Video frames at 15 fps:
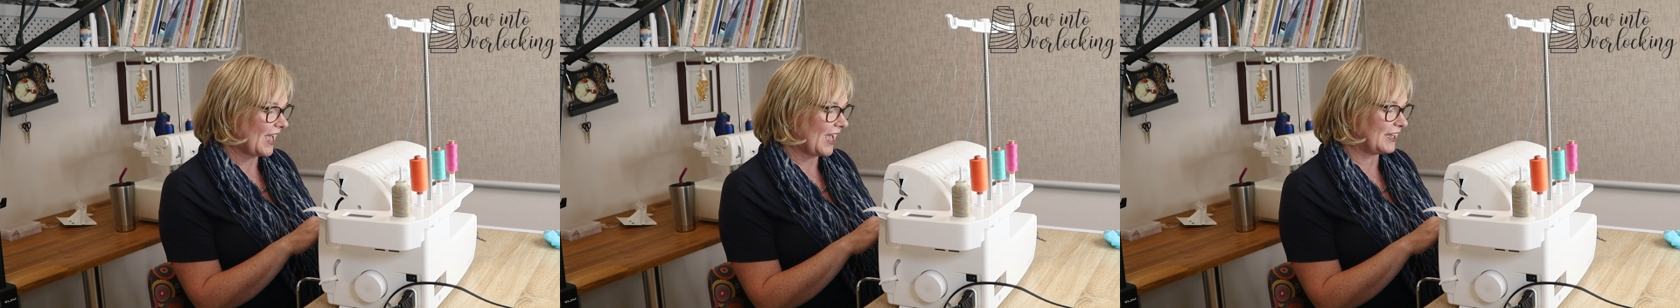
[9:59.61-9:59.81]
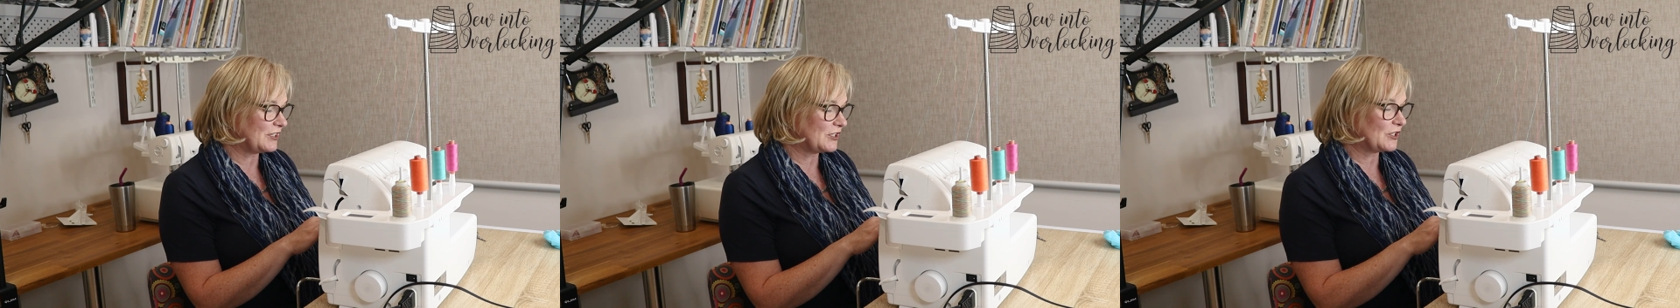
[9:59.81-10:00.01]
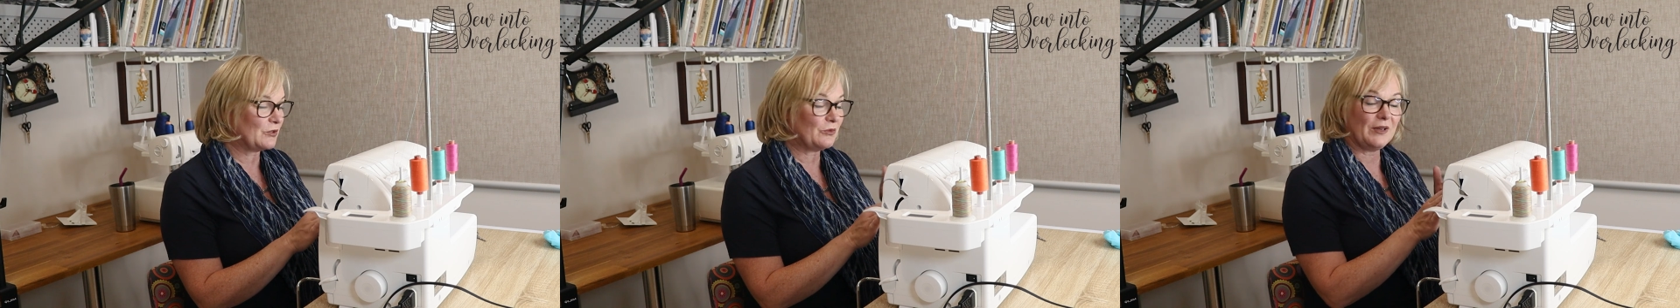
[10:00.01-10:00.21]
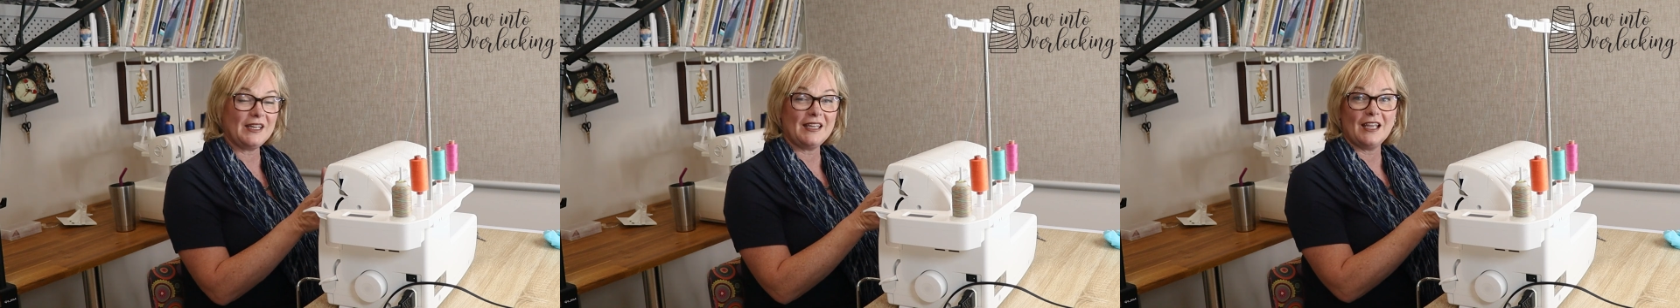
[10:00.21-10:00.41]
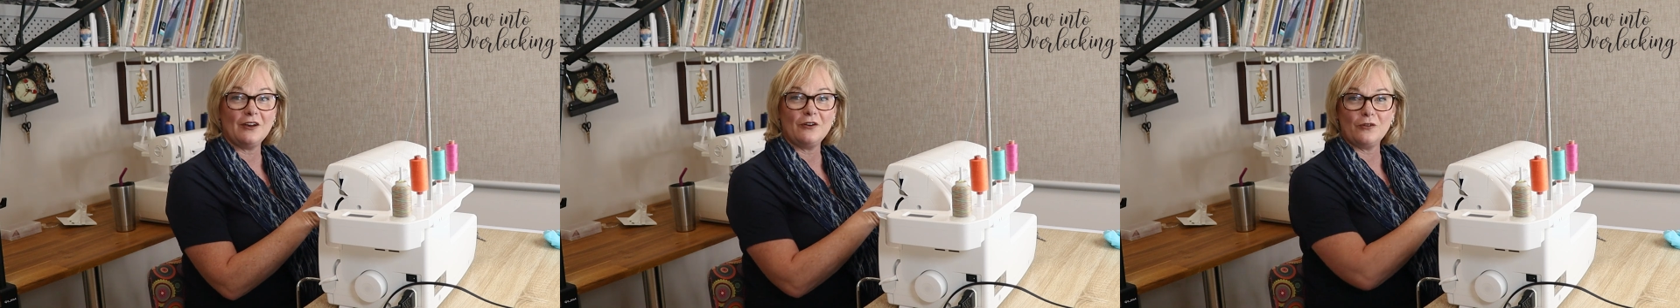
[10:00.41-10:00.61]
until we
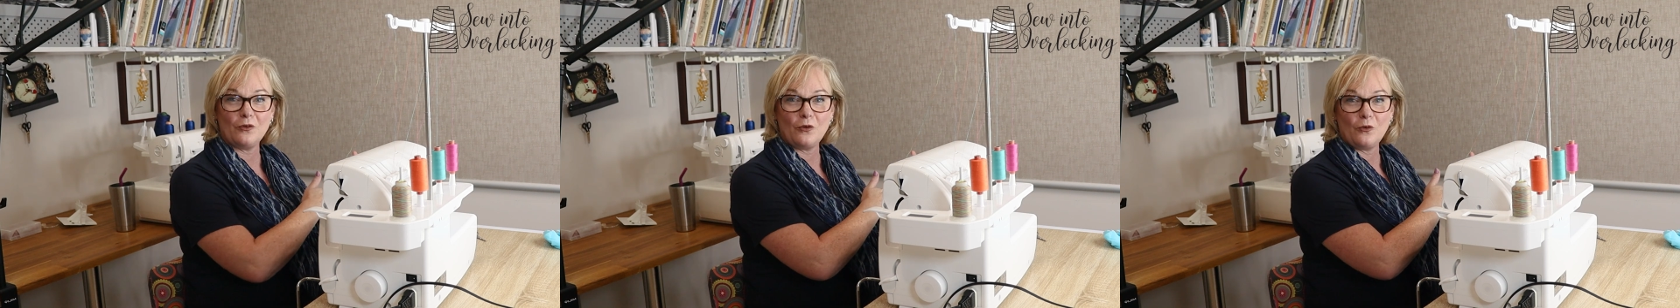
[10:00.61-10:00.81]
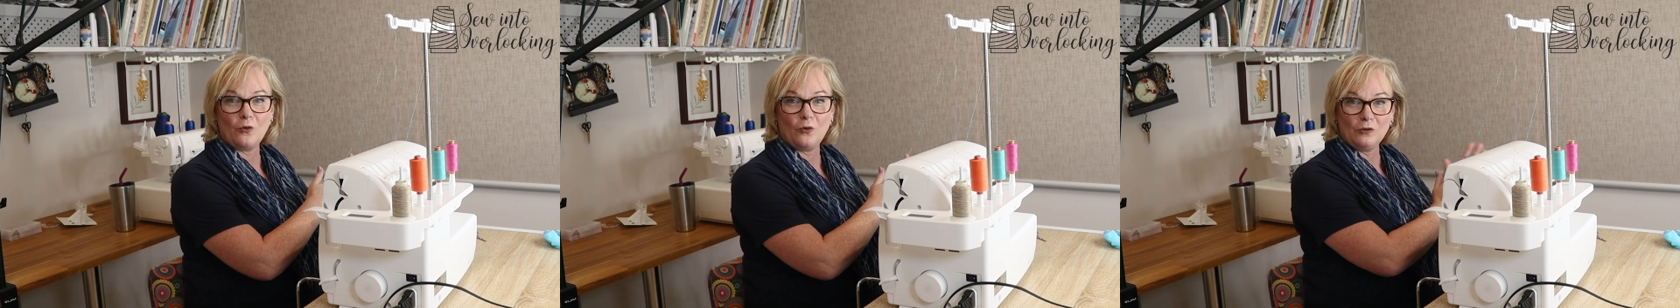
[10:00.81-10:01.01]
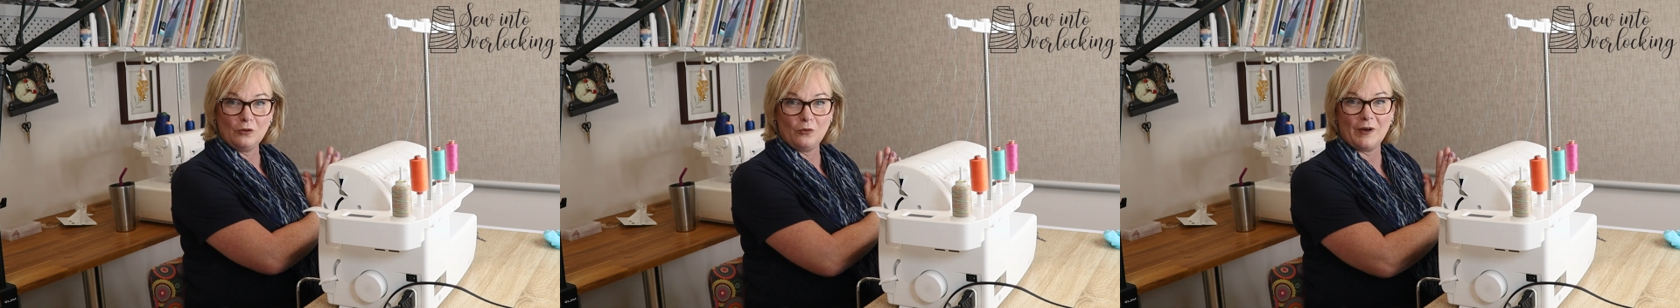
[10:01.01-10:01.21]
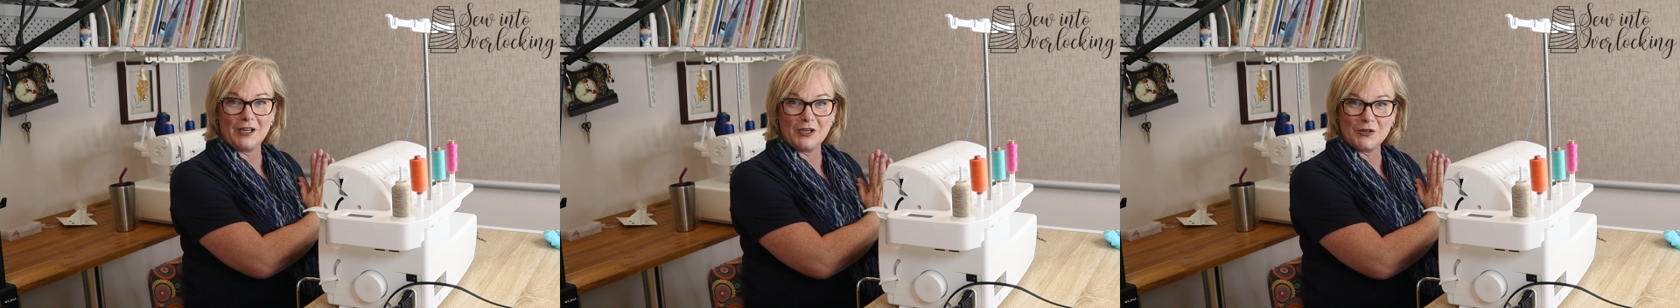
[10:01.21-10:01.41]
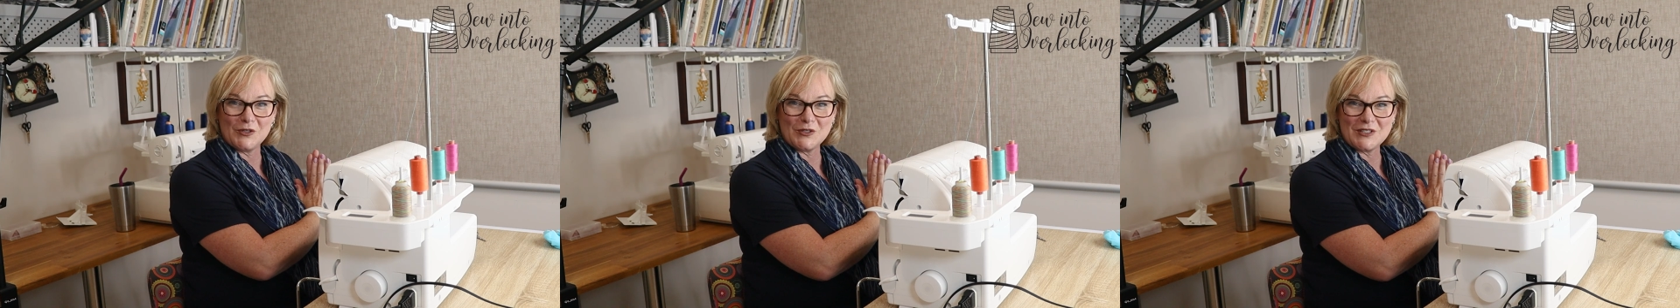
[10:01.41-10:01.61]
get all the
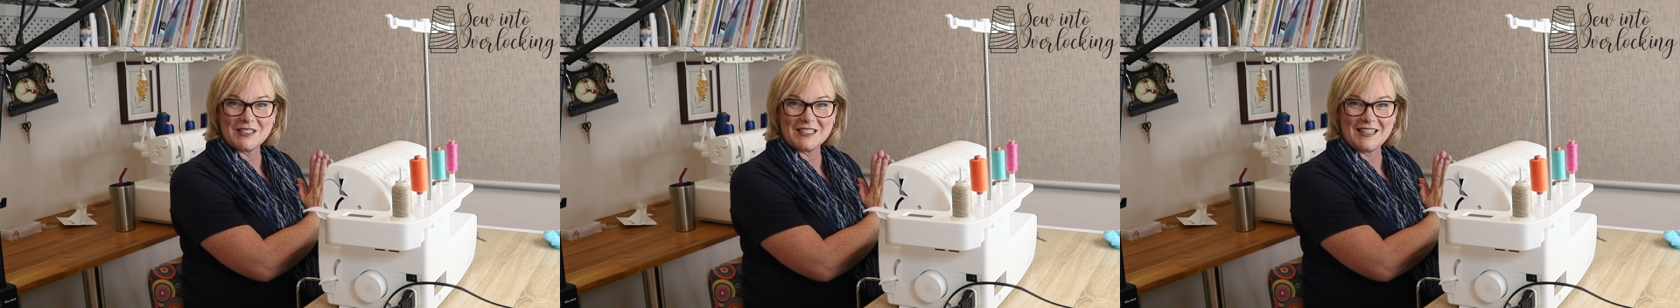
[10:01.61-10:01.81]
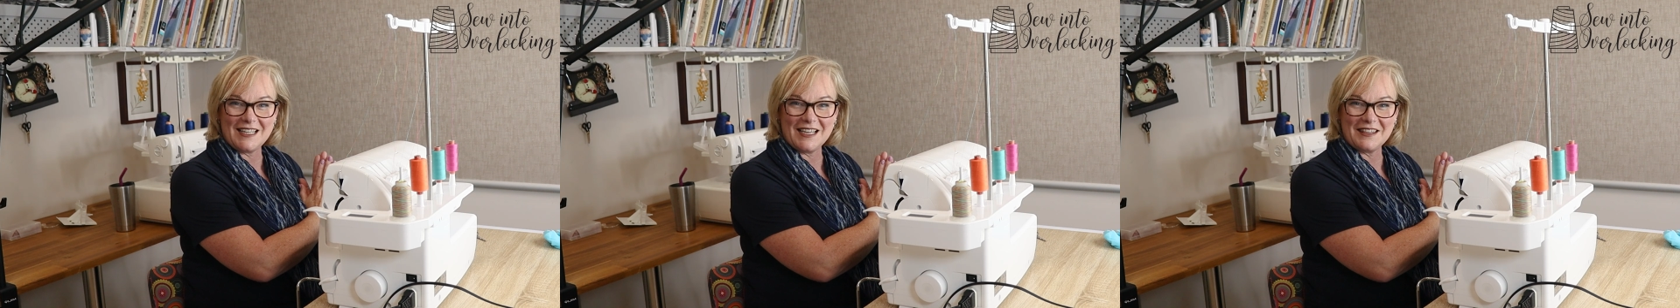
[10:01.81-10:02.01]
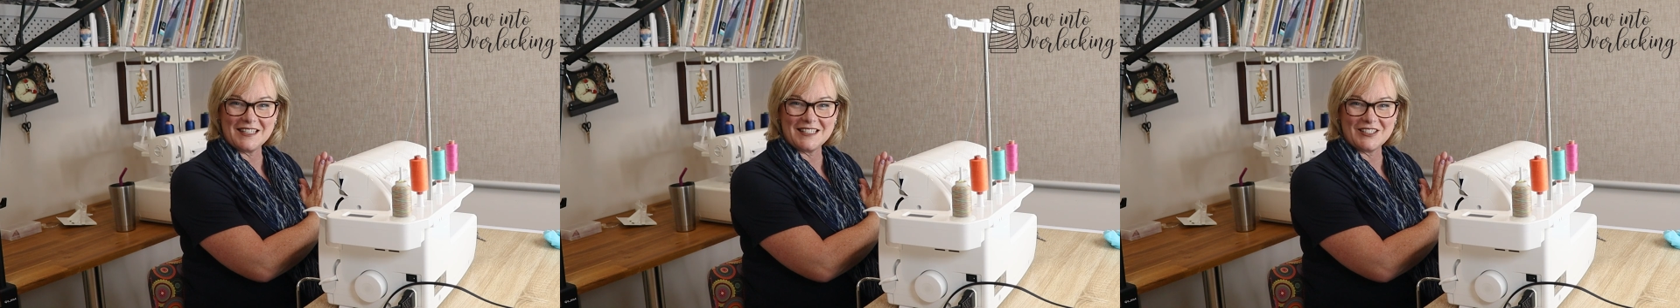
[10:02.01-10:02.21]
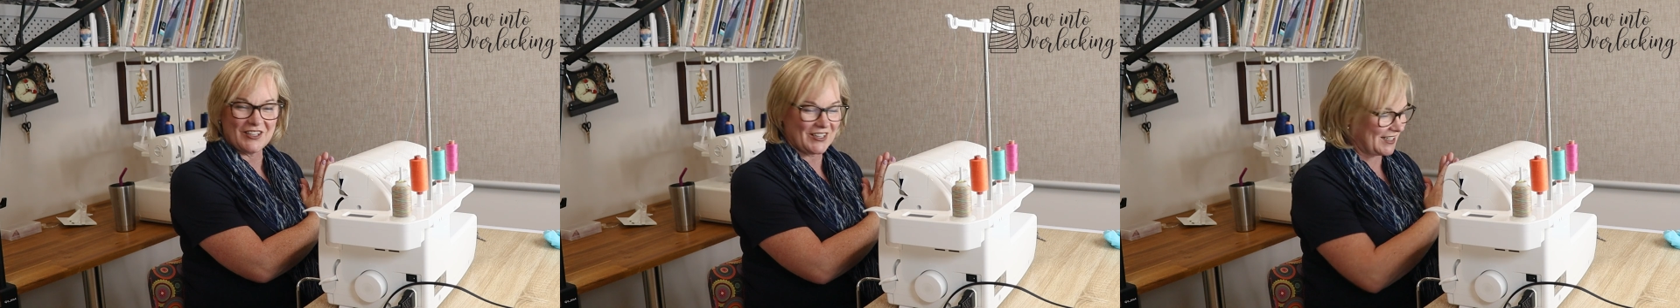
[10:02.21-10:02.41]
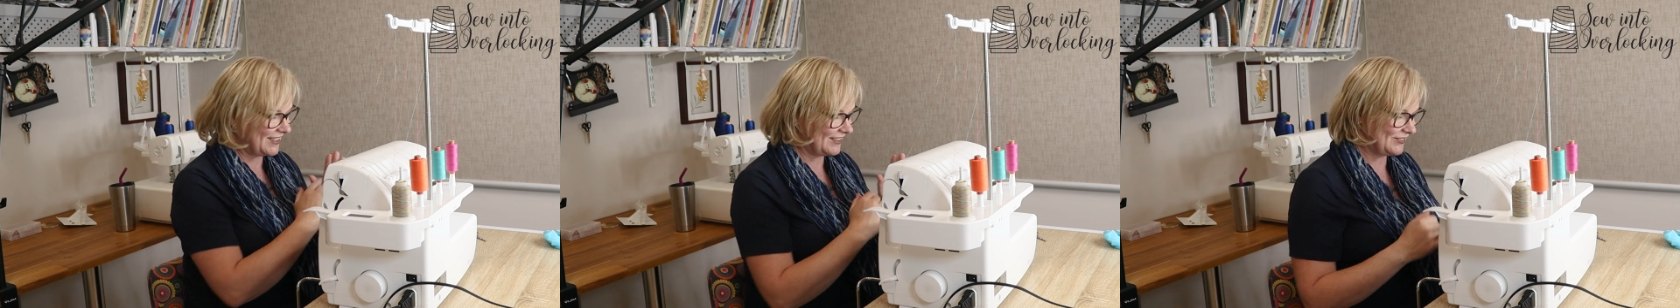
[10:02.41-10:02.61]
way across to the other
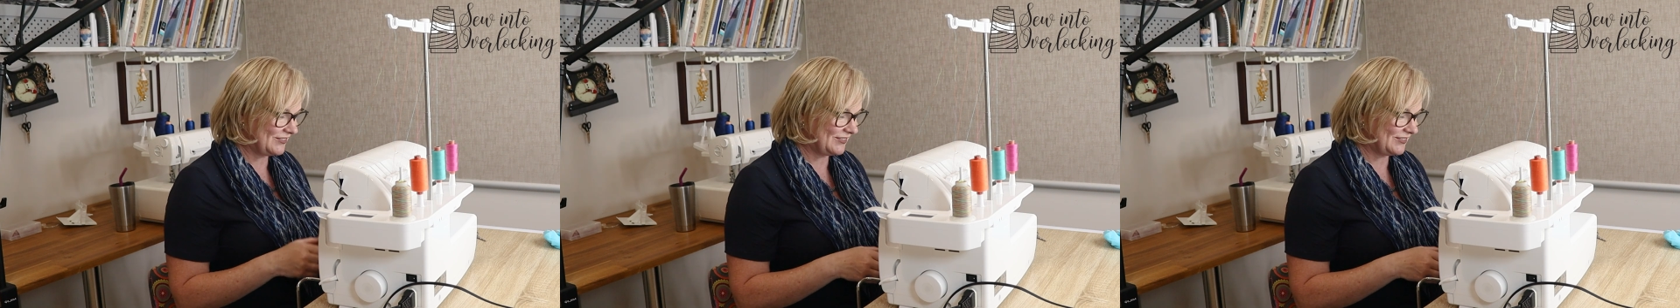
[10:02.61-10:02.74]
side.